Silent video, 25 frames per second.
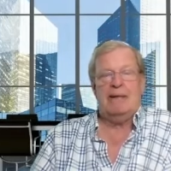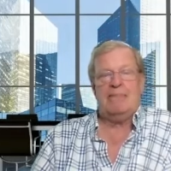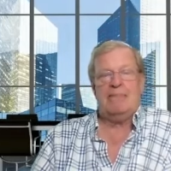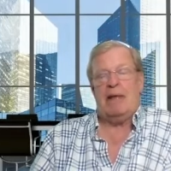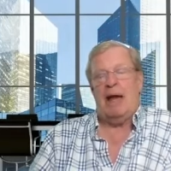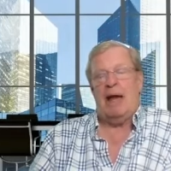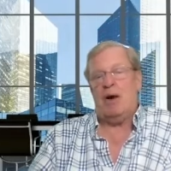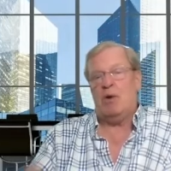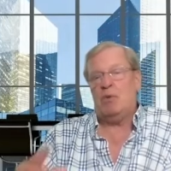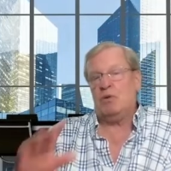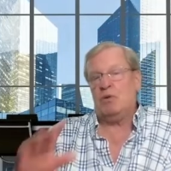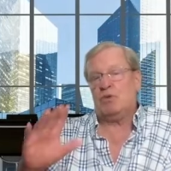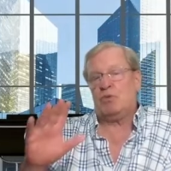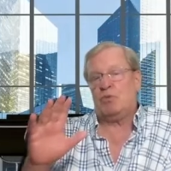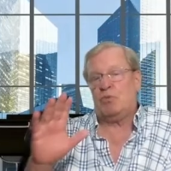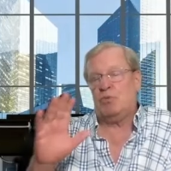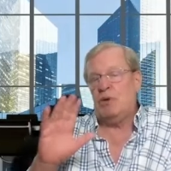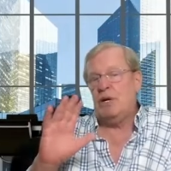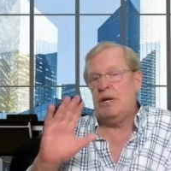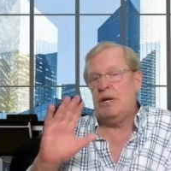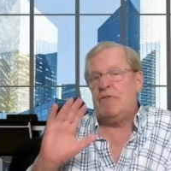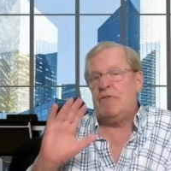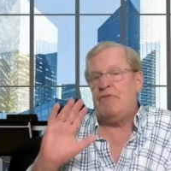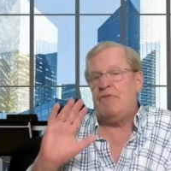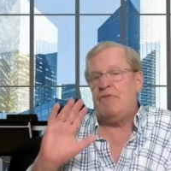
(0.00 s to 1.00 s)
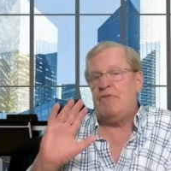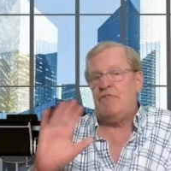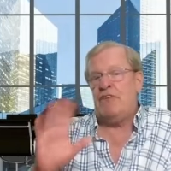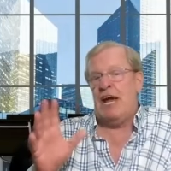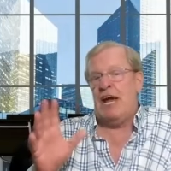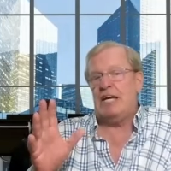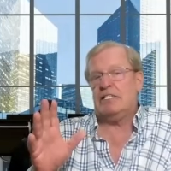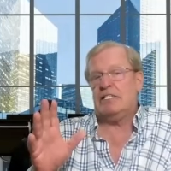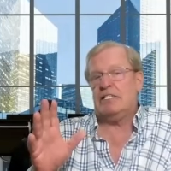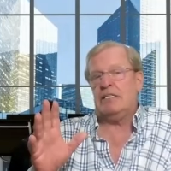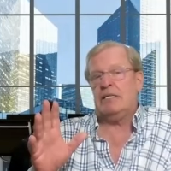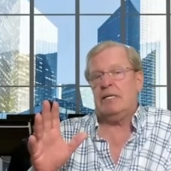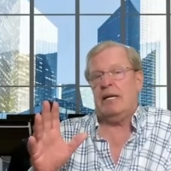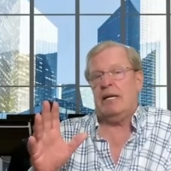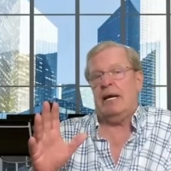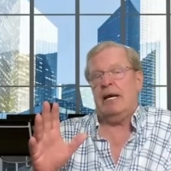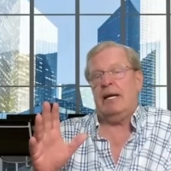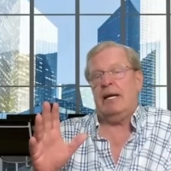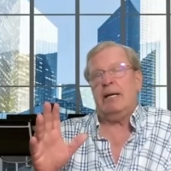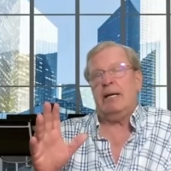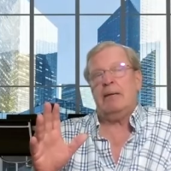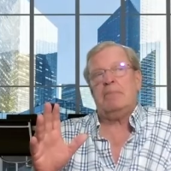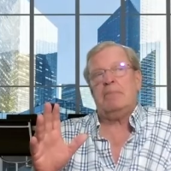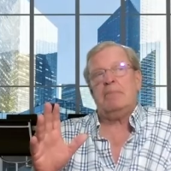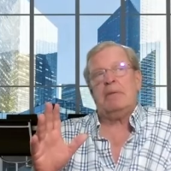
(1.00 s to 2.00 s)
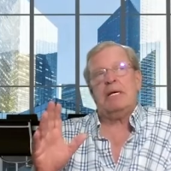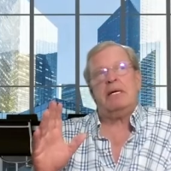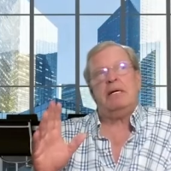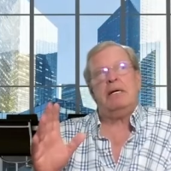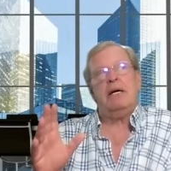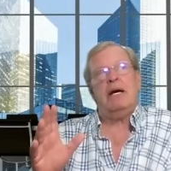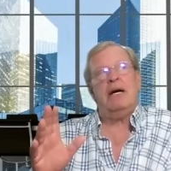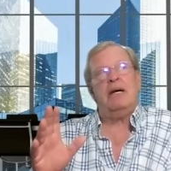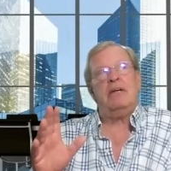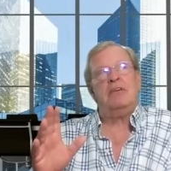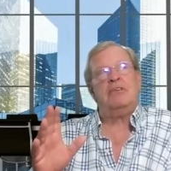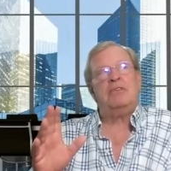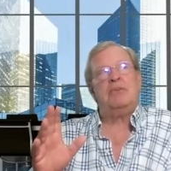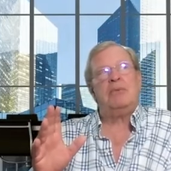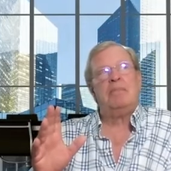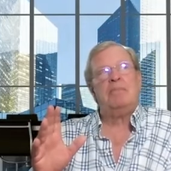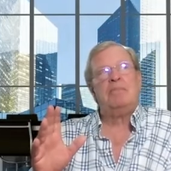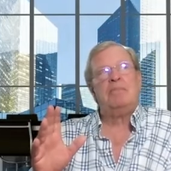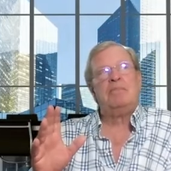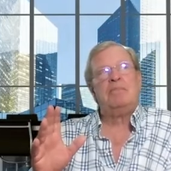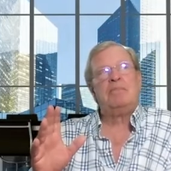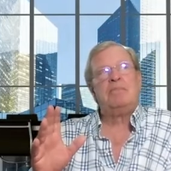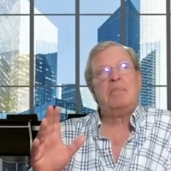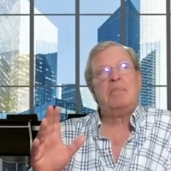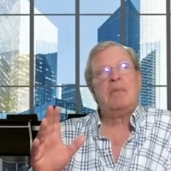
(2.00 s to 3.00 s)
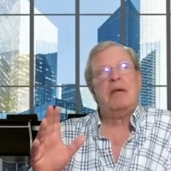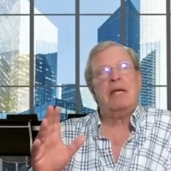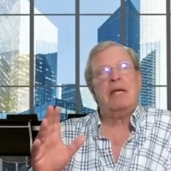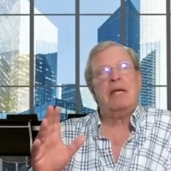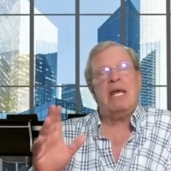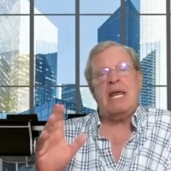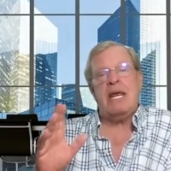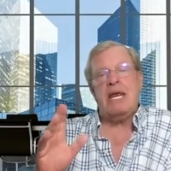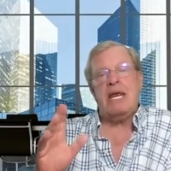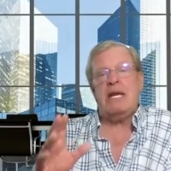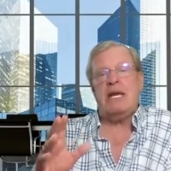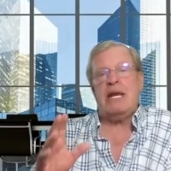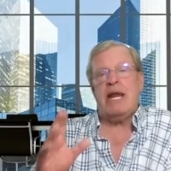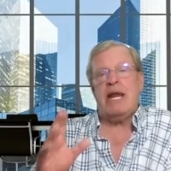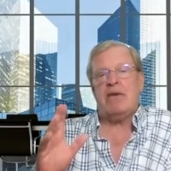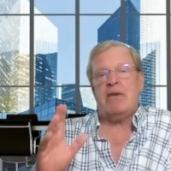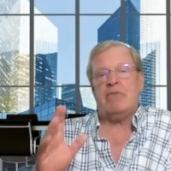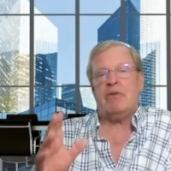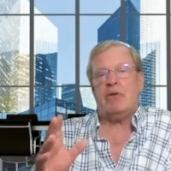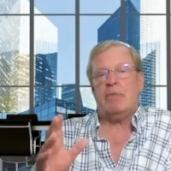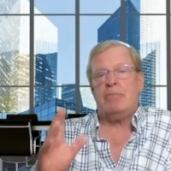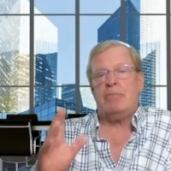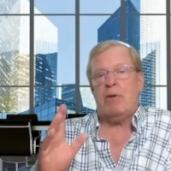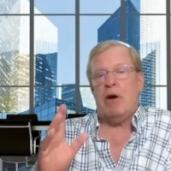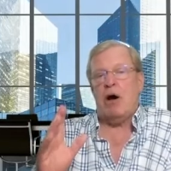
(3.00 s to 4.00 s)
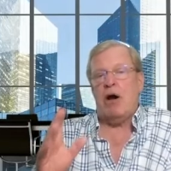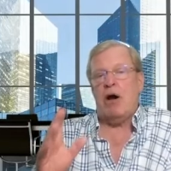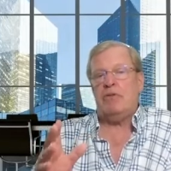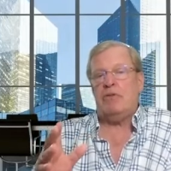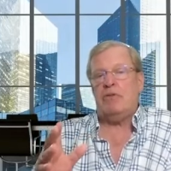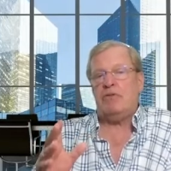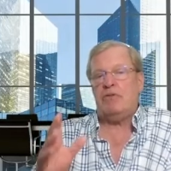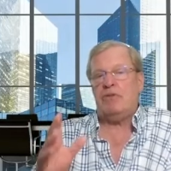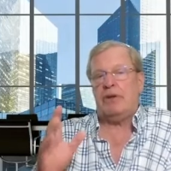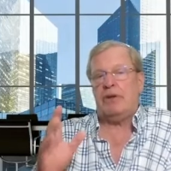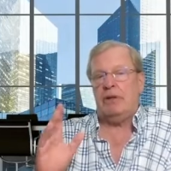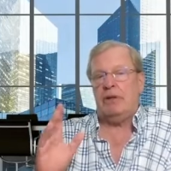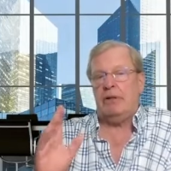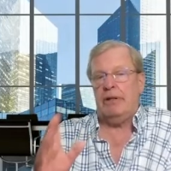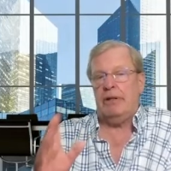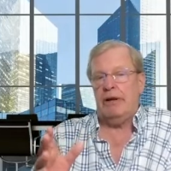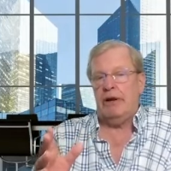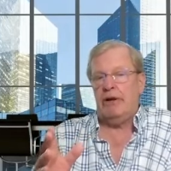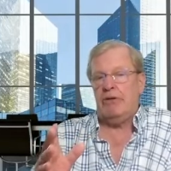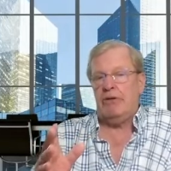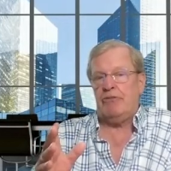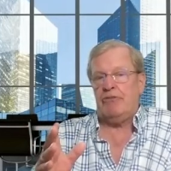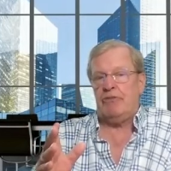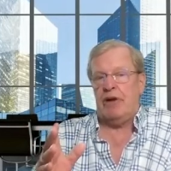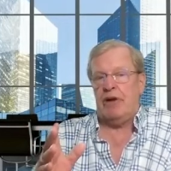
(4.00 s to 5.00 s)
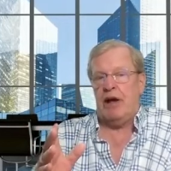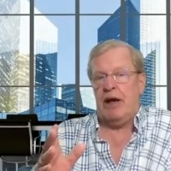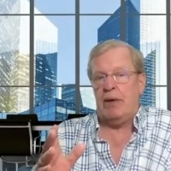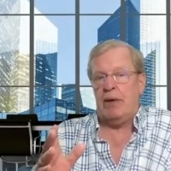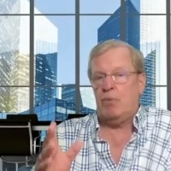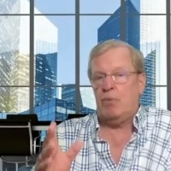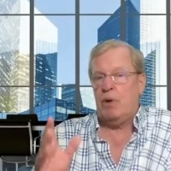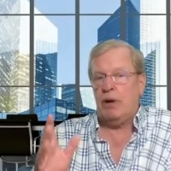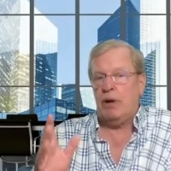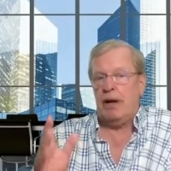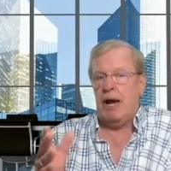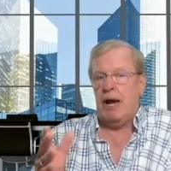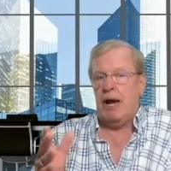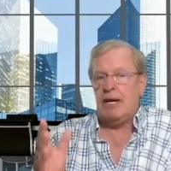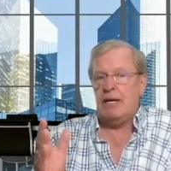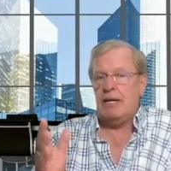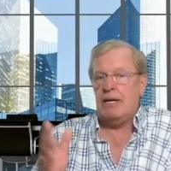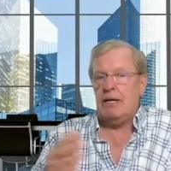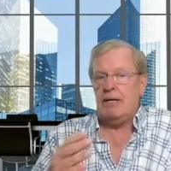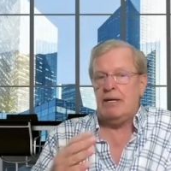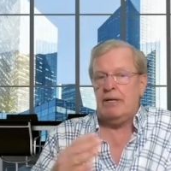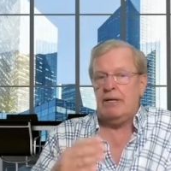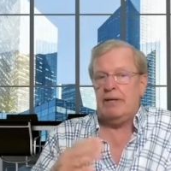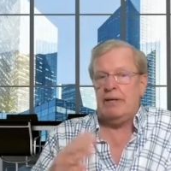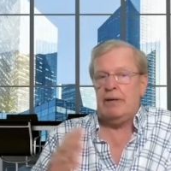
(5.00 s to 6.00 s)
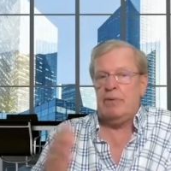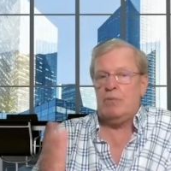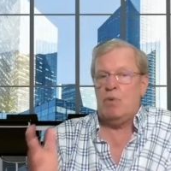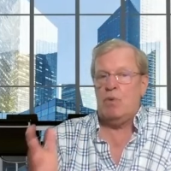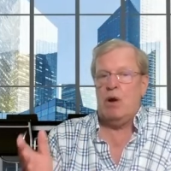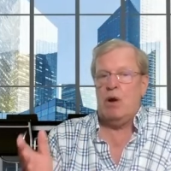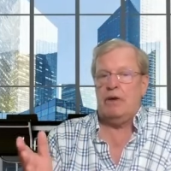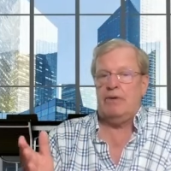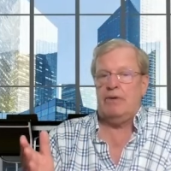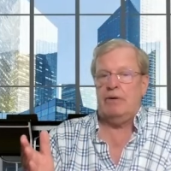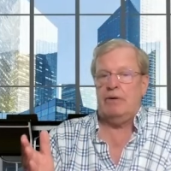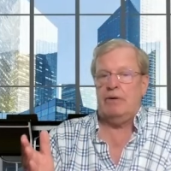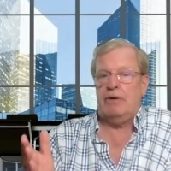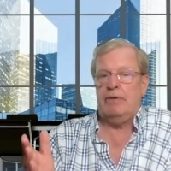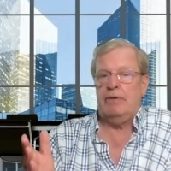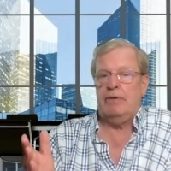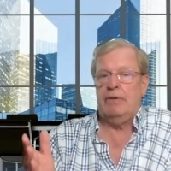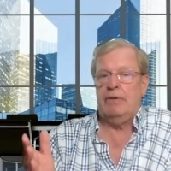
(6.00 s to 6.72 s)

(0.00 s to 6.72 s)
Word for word: Now, it was really fascinating because he never bothered to clarify what I needed and wanted.